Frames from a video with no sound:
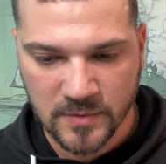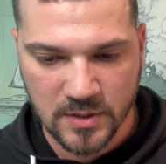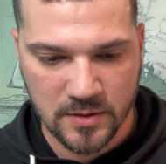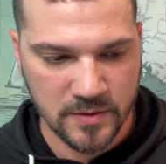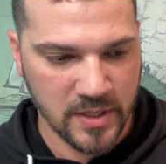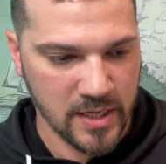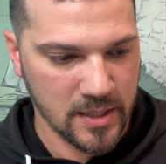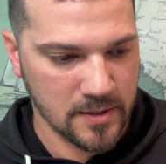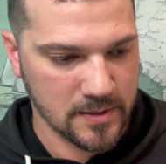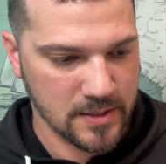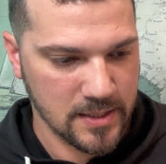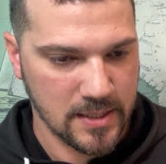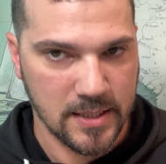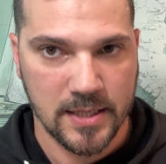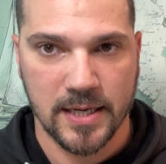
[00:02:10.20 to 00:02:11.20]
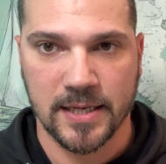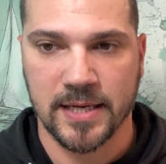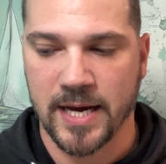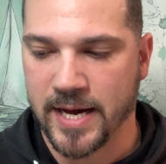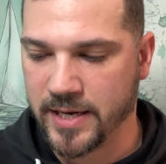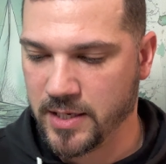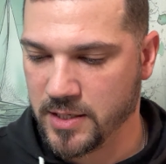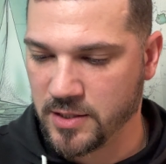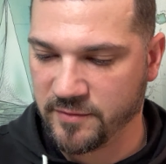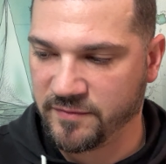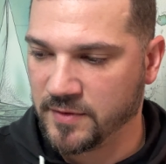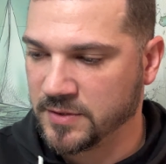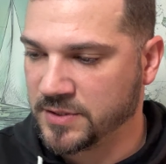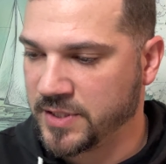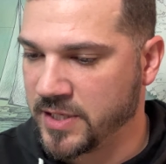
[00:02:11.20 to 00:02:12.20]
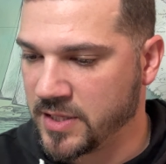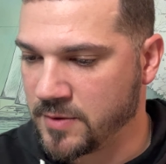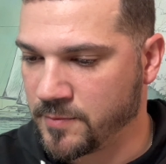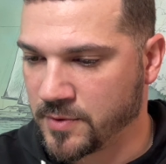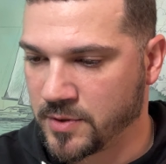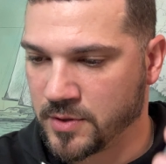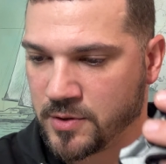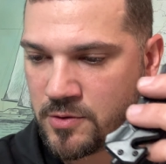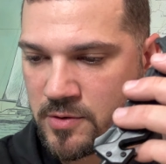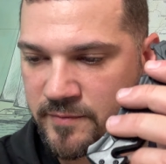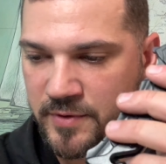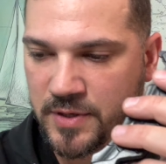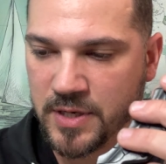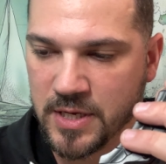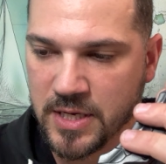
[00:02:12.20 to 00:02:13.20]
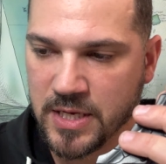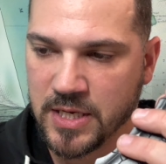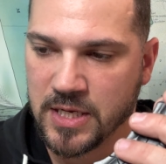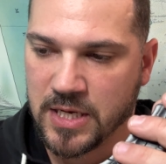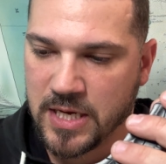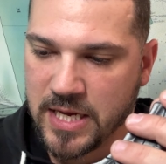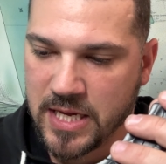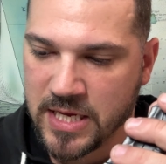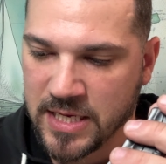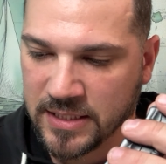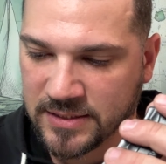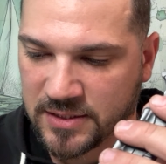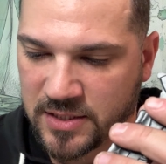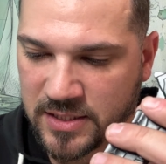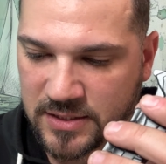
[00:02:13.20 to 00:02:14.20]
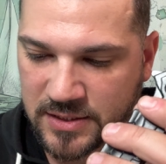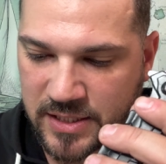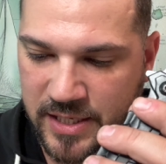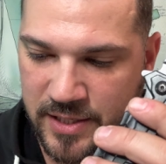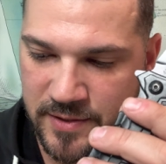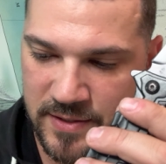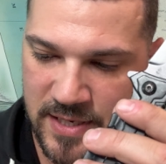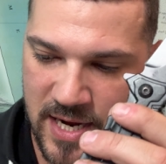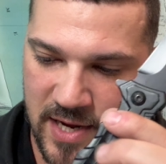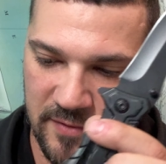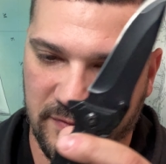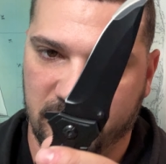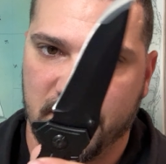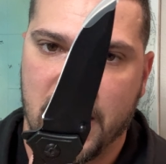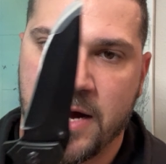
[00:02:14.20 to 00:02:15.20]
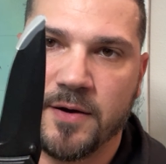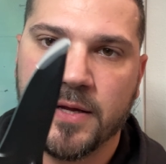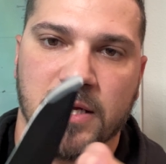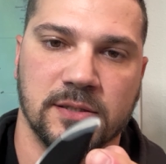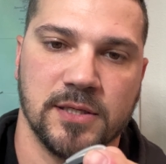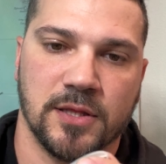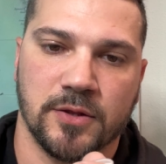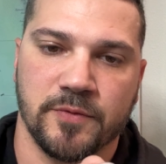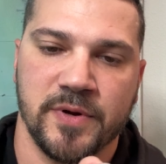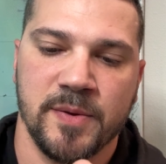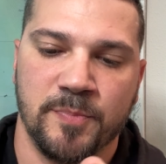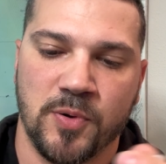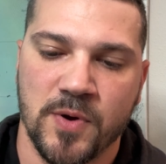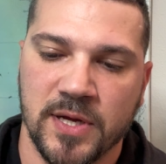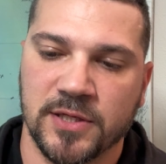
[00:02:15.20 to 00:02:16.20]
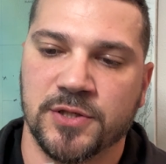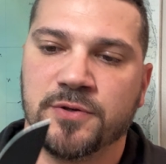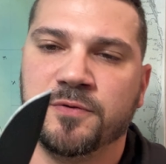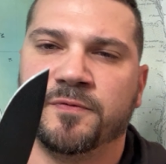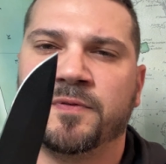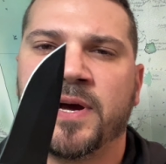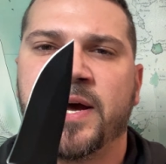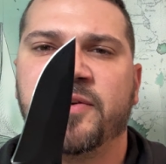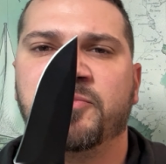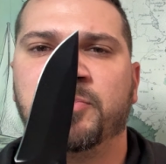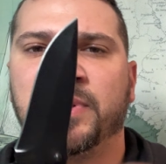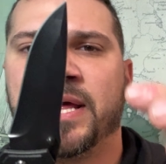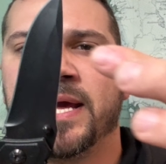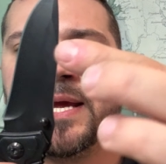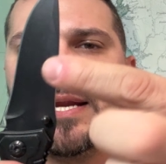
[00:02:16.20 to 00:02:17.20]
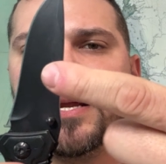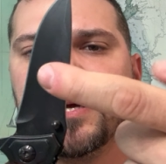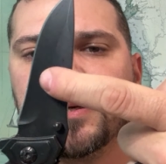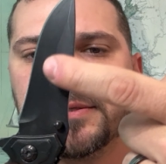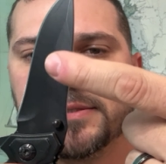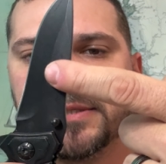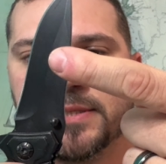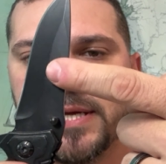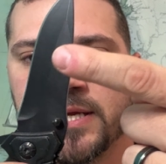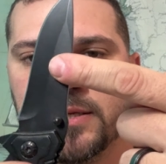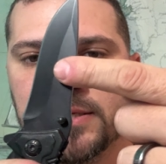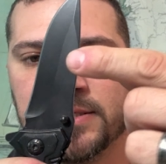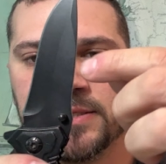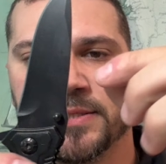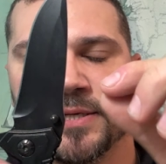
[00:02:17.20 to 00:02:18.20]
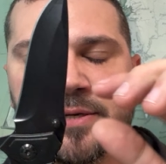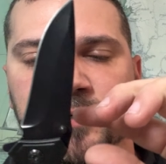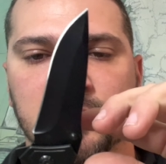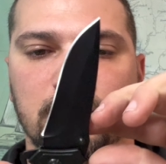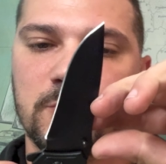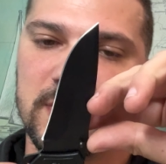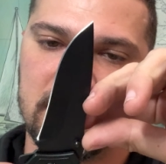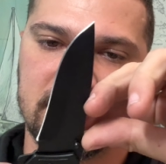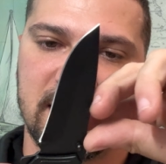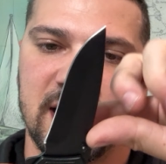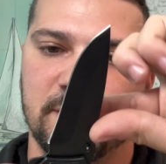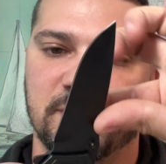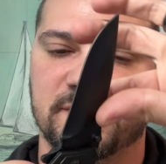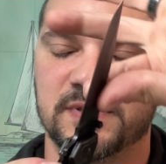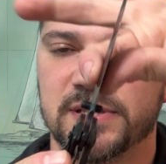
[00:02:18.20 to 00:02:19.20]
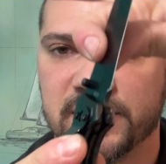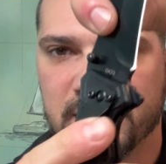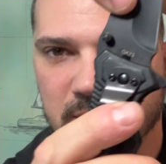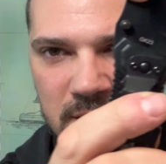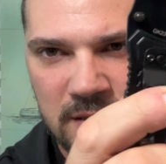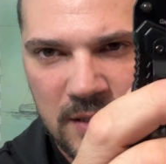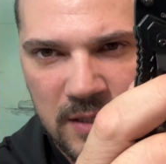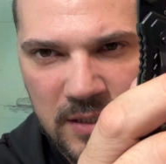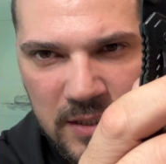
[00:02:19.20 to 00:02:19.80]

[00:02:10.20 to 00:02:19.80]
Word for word: Okay, I got it. And the first thing that we're gonna go over is this here knife. Now, it's a 3.25 blade, stainless steel. What type of steel?